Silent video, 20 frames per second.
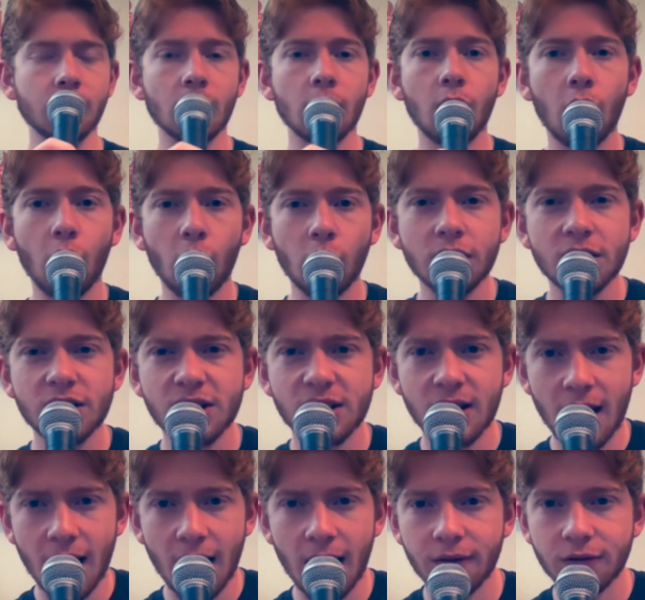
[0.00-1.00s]
artists
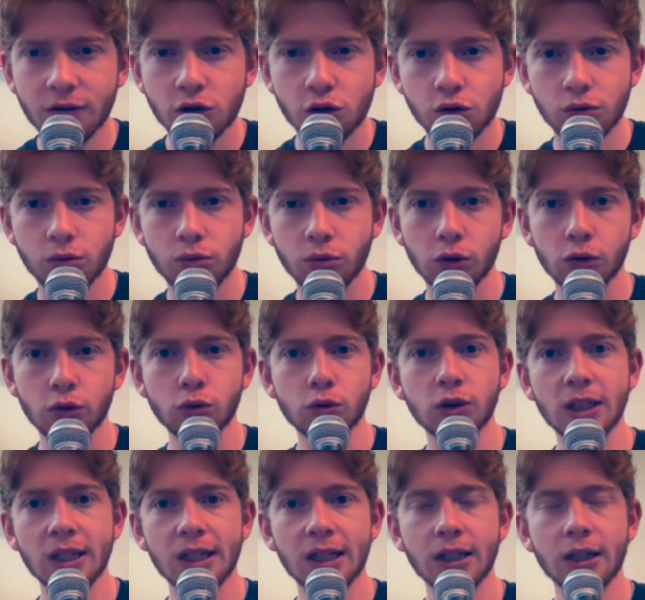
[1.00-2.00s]
that have
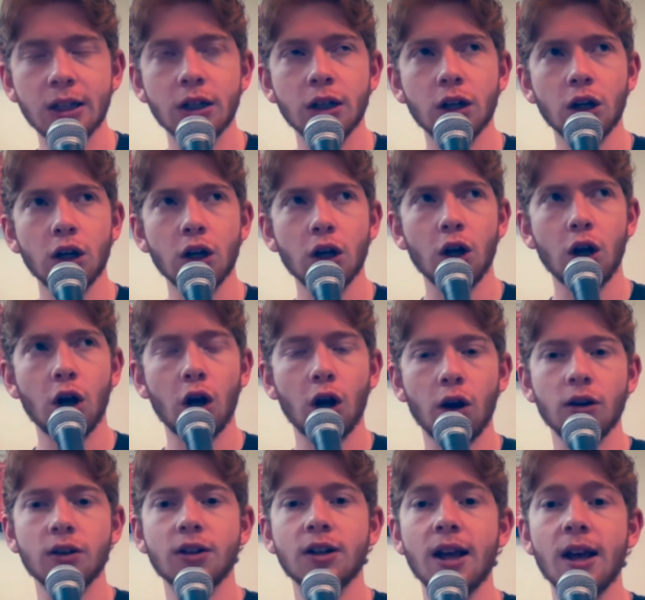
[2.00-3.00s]
truly
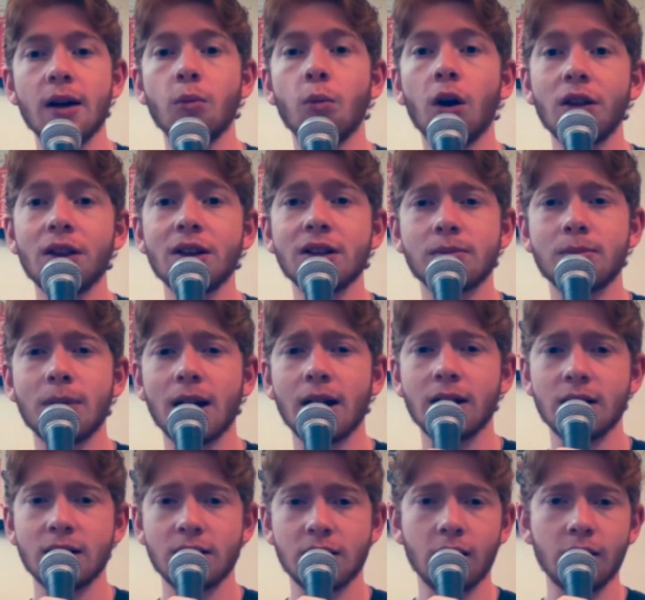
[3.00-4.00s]
earned it. And while this
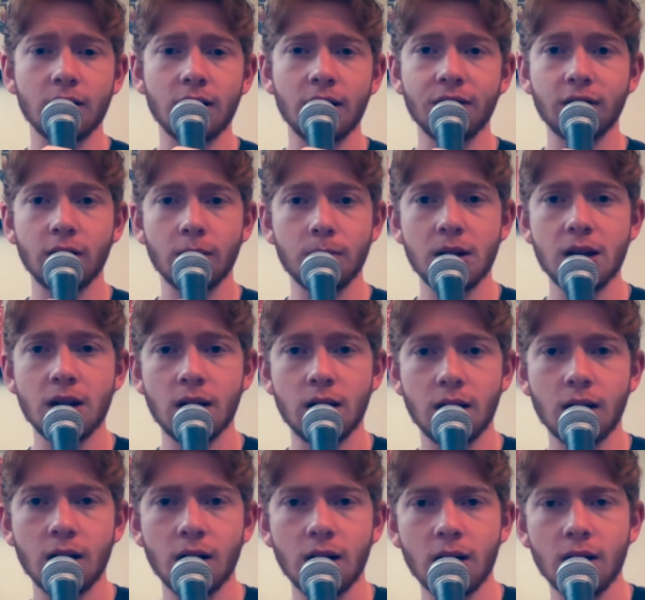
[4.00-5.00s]
band has earned it for
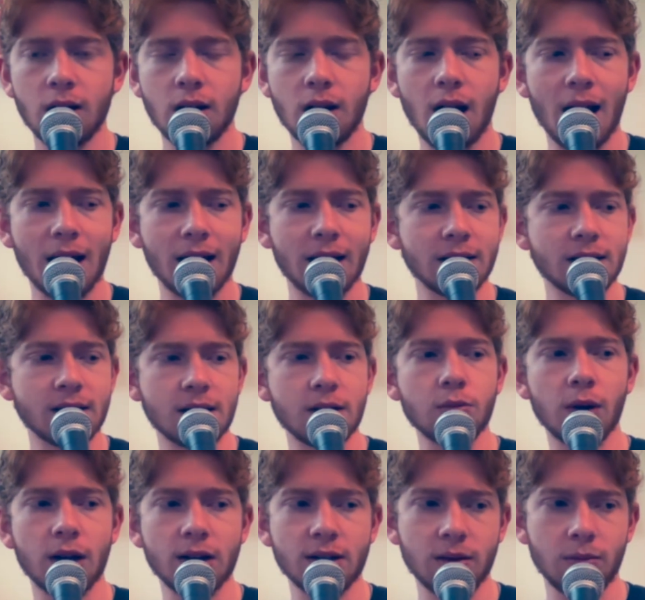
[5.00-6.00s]
me, I can see
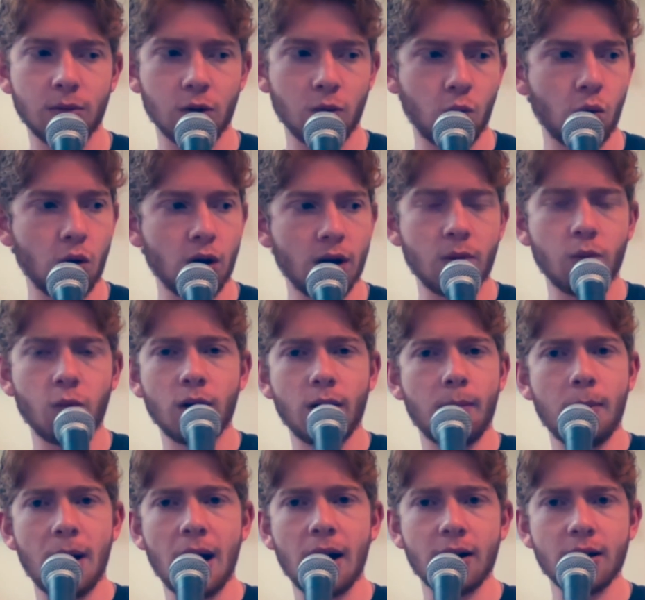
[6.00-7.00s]
why someone wouldn't want to
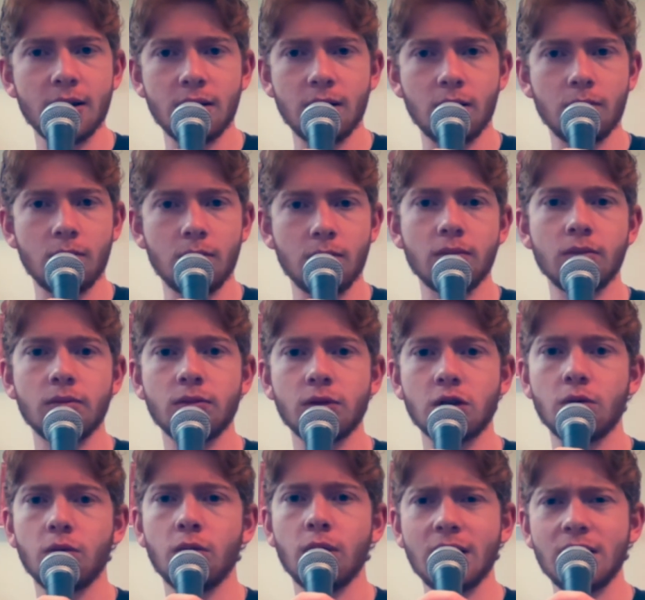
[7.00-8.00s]
merit them
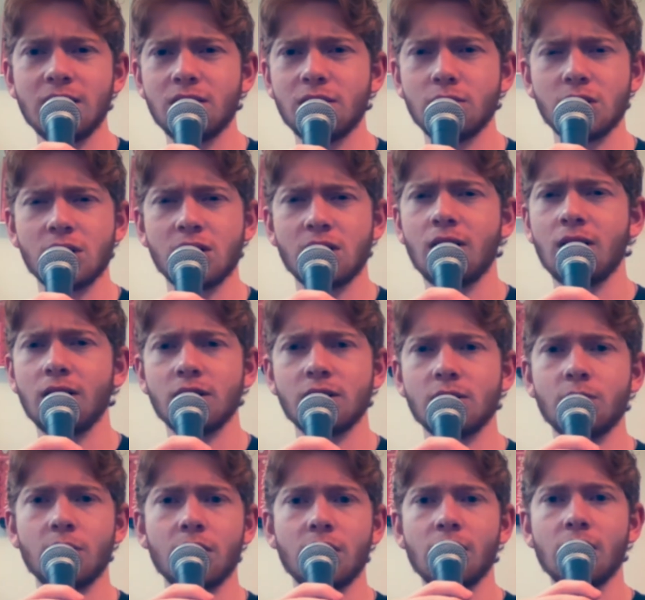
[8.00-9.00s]
22 songs
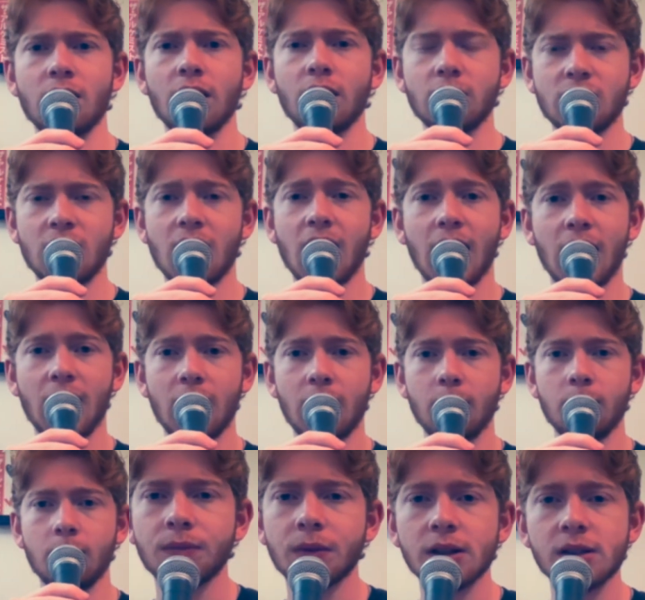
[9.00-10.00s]
worth of their
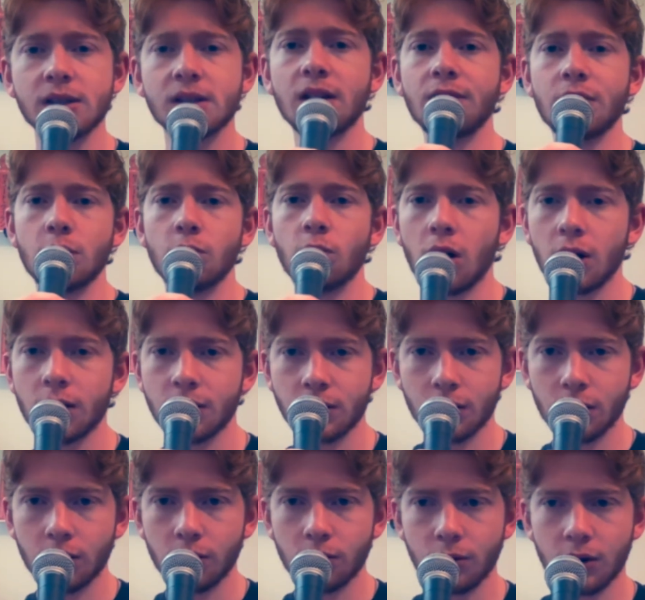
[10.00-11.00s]
time. Stevie
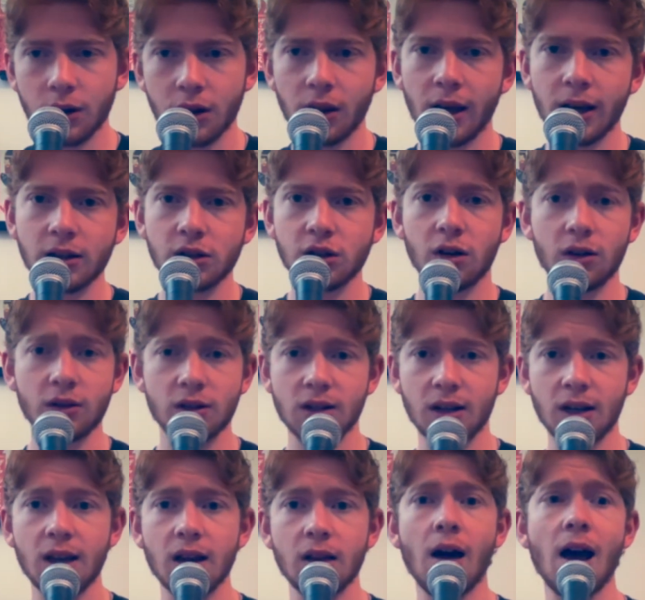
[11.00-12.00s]
Wonder with like Songs in the
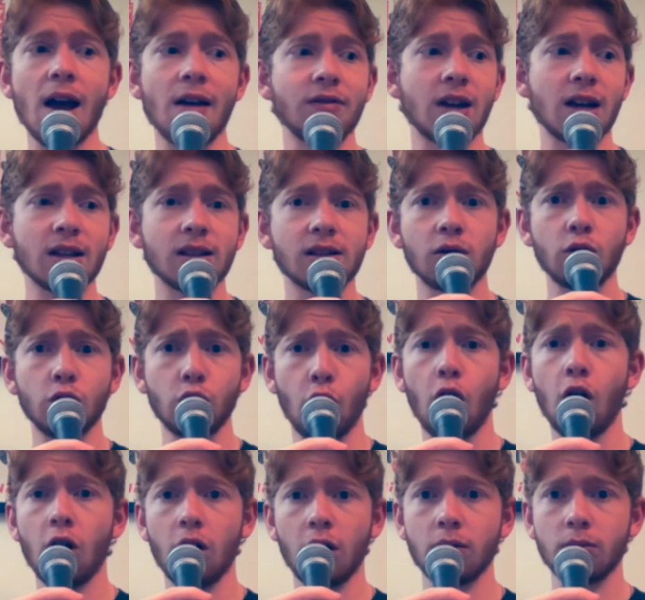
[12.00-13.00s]
Key of Life, that's a
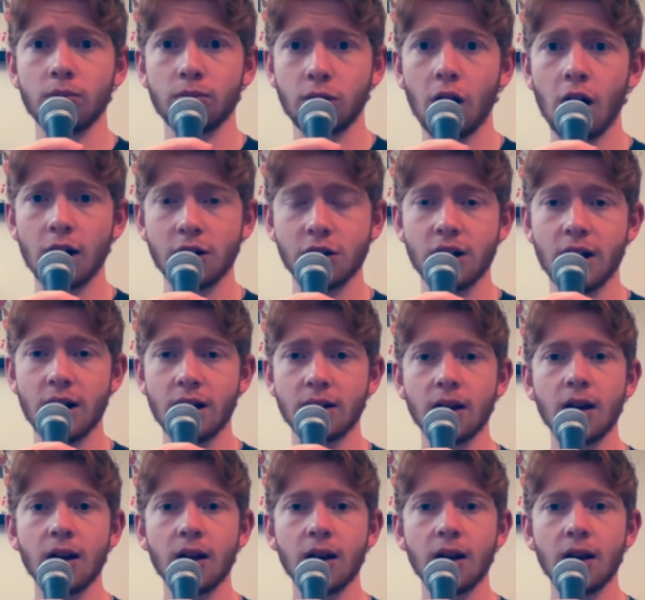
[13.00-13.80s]
long project,